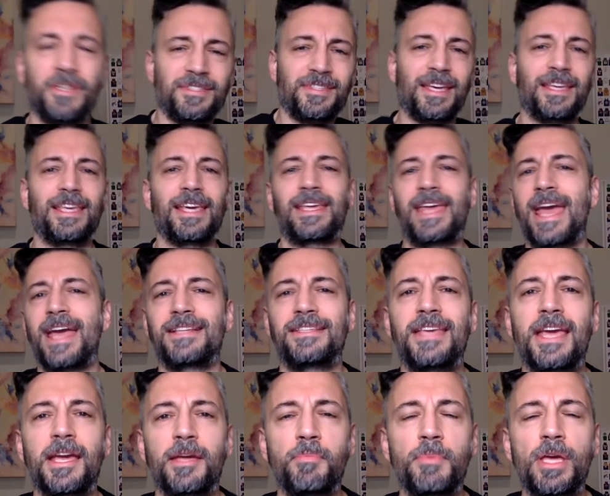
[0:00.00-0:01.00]
Just like you can't
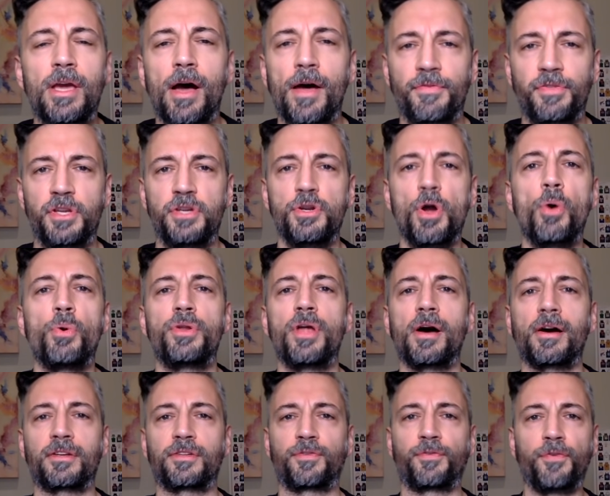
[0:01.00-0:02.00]
take me off the No
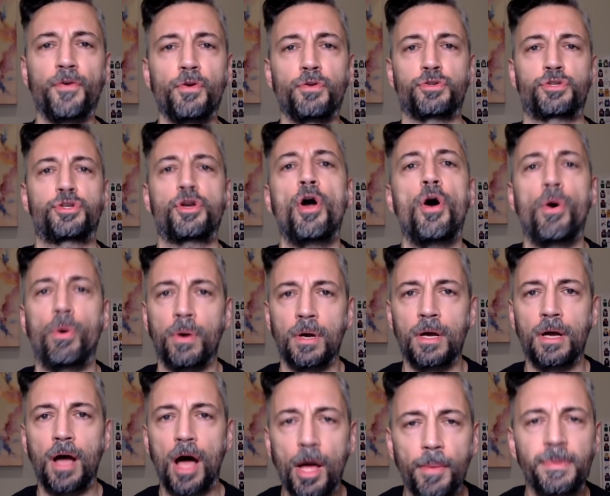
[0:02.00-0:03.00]
Dunks full show.
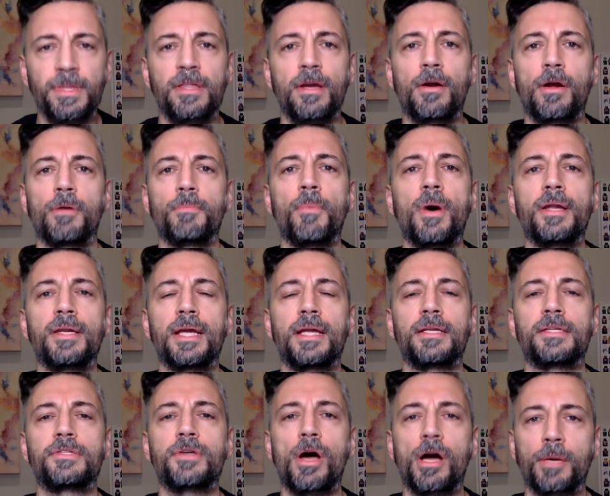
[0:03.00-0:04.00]
I'll be there on Monday
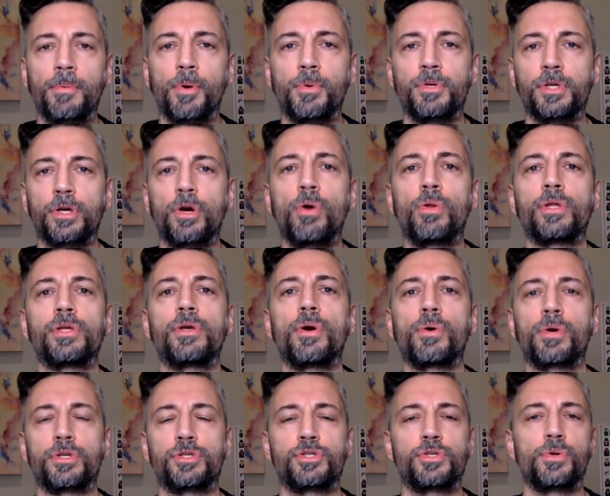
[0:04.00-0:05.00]
to talk about Nikola
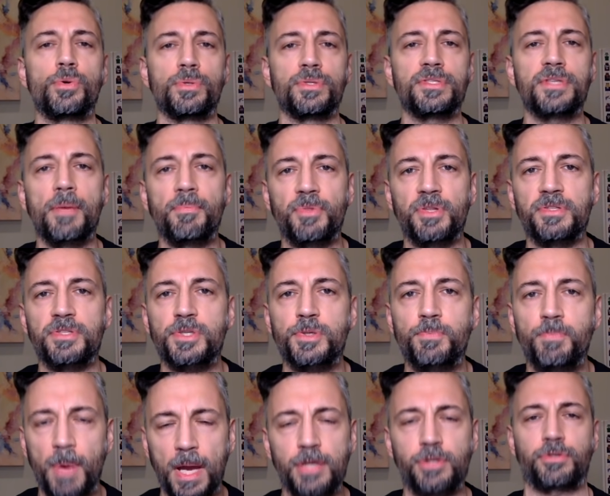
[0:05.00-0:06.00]
Jokic doing something
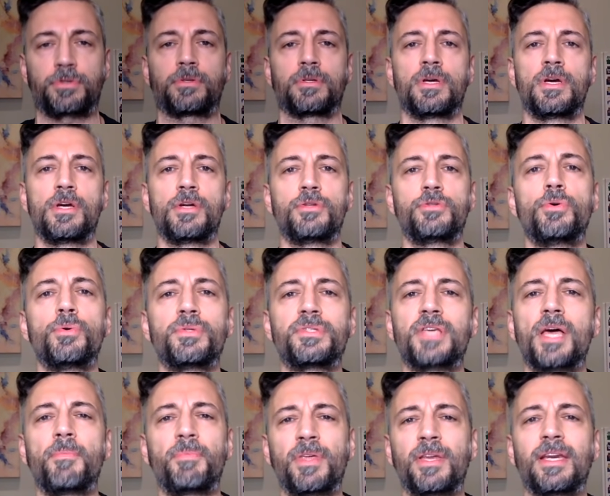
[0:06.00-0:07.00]
special. Doing
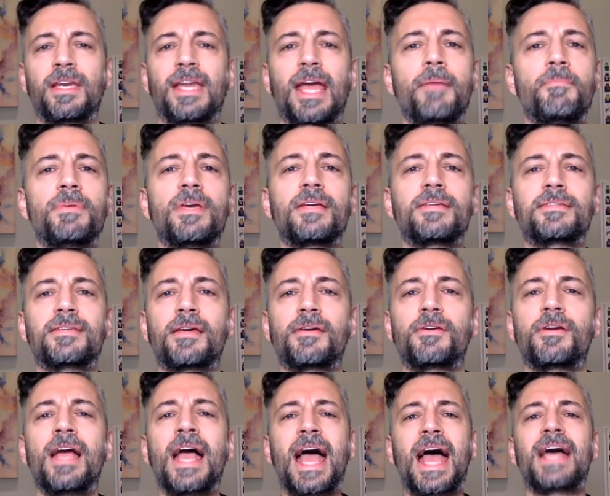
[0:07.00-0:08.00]
something an NBA
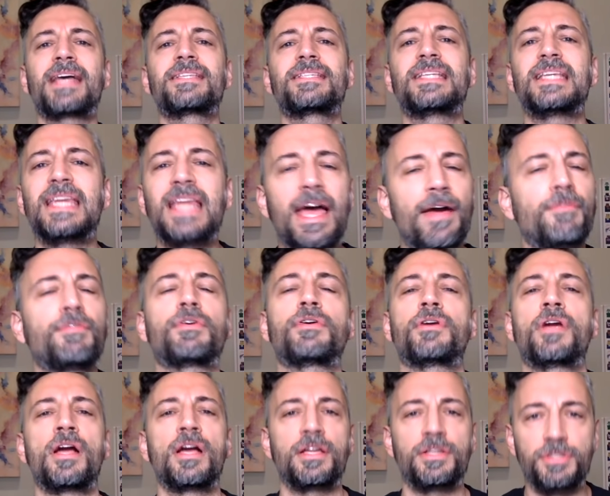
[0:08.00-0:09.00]
center has
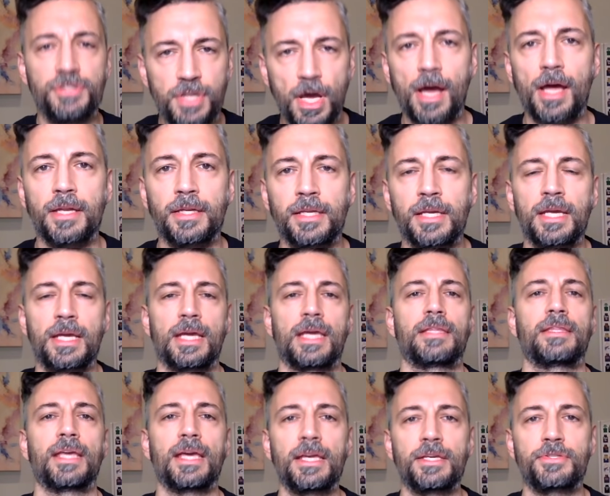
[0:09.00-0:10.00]
never done
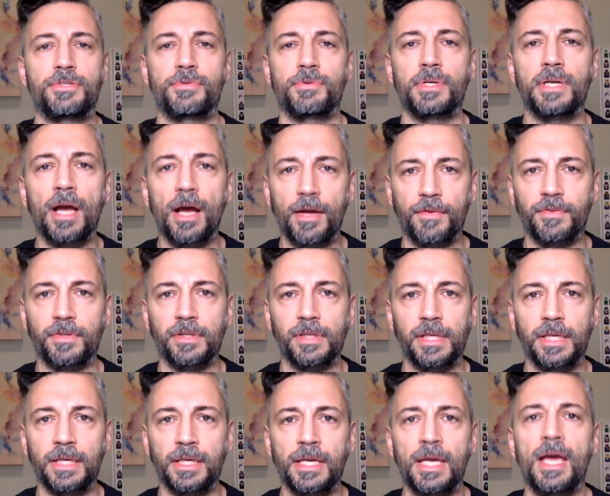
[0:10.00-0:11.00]
in the history of the
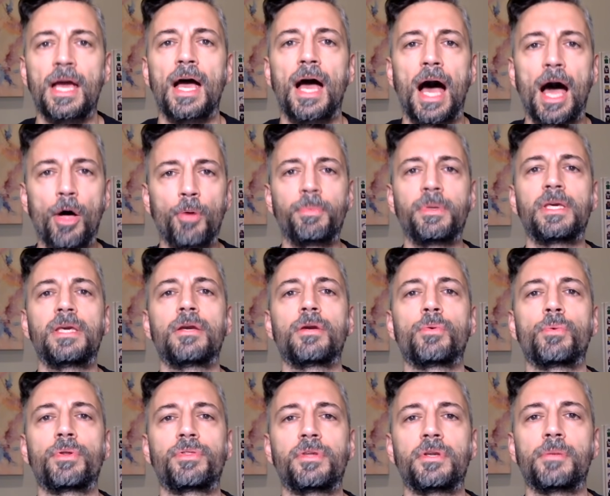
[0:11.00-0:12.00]
league. I'll be
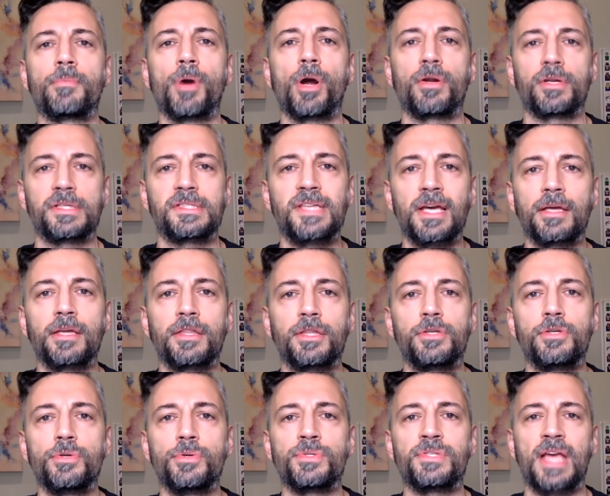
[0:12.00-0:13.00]
here with you tomorrow to tell you
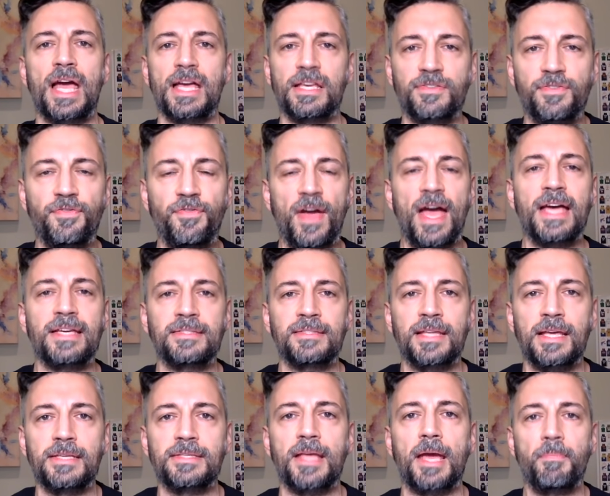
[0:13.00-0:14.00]
the news as
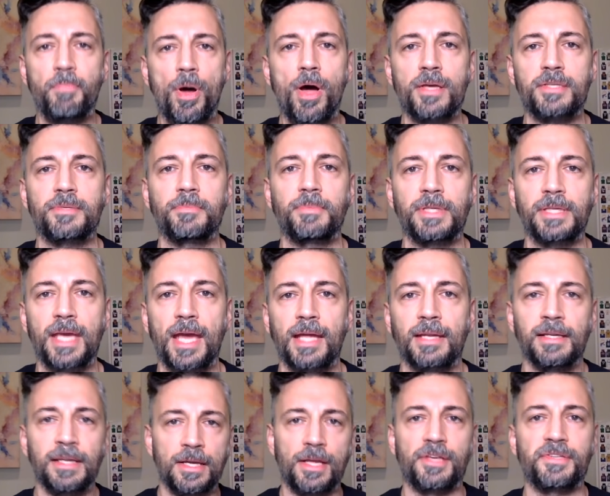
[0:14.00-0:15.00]
fast as I possibly
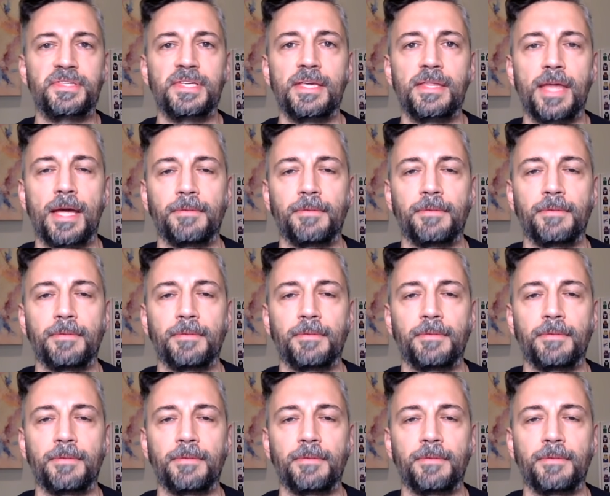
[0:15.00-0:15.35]
can. I'll see you